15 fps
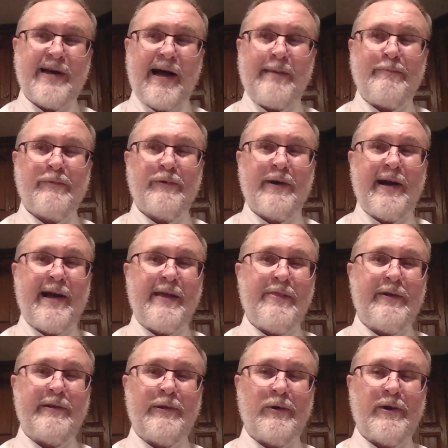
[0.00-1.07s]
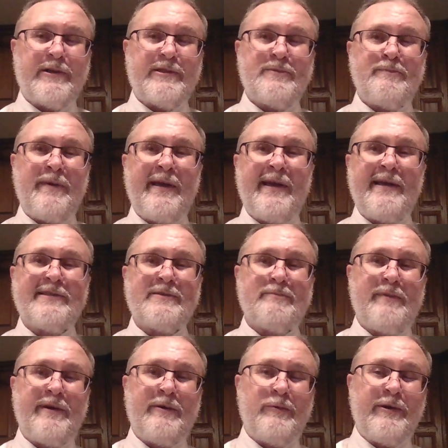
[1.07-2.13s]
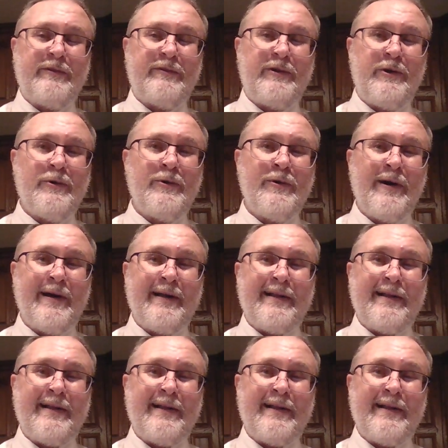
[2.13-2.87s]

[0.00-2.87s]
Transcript: I pray the Lord's peace be with you